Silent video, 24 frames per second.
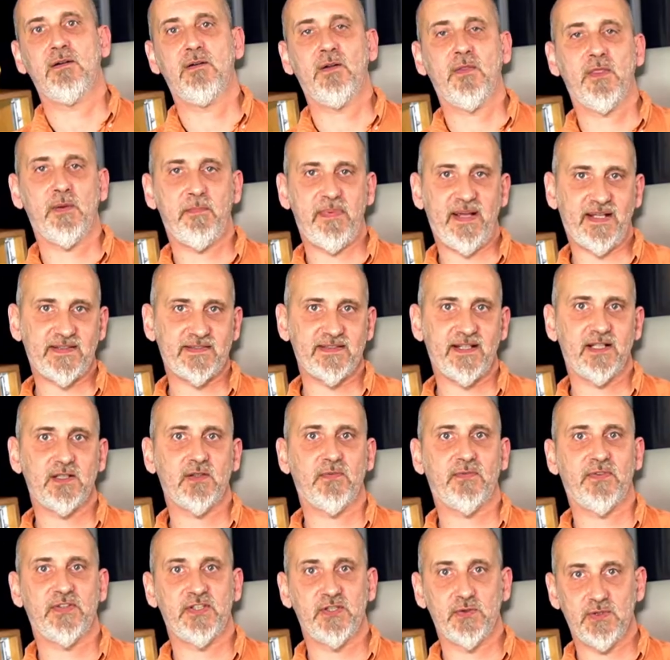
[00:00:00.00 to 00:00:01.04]
On the backside
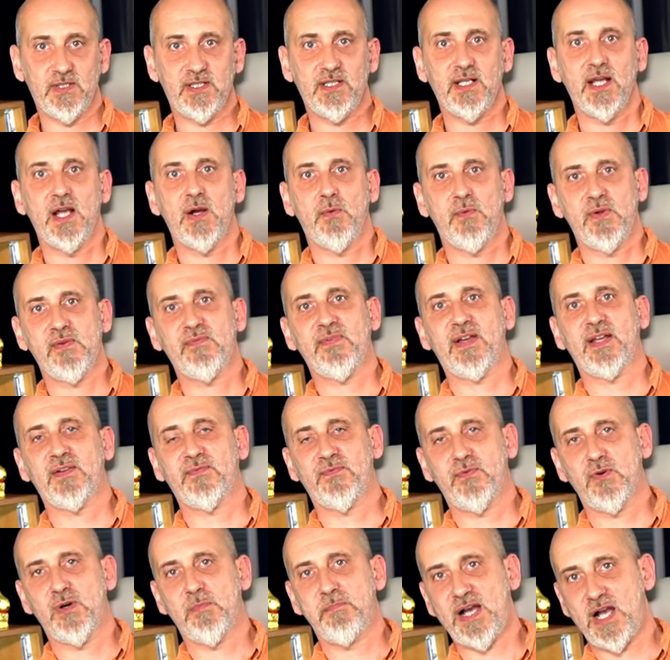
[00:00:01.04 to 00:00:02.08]
of the unit, we find
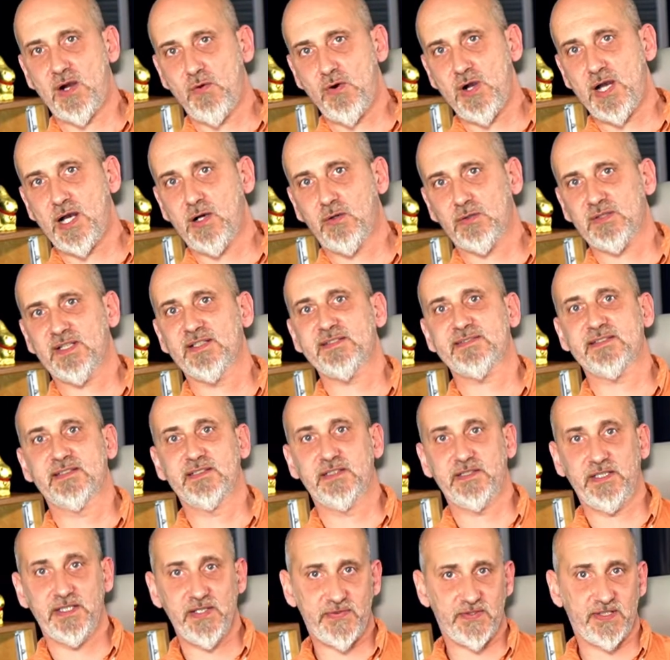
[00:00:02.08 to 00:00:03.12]
4 power outlets and
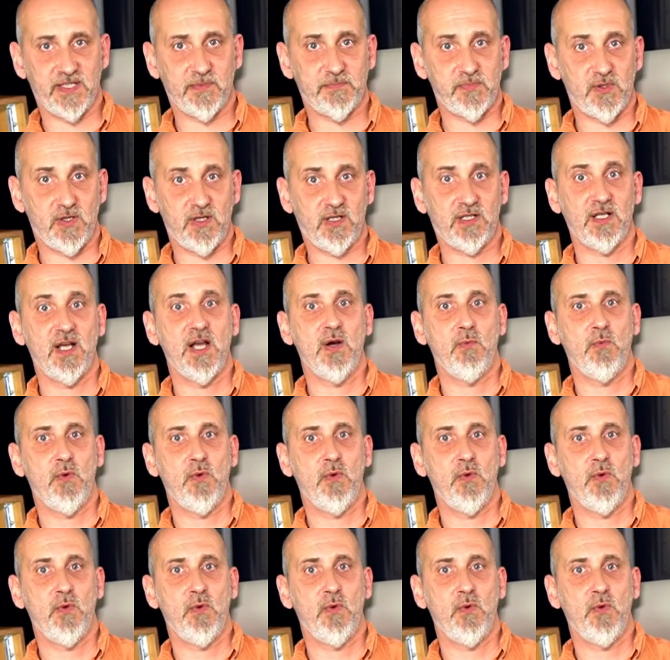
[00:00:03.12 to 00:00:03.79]
an Ethernet port,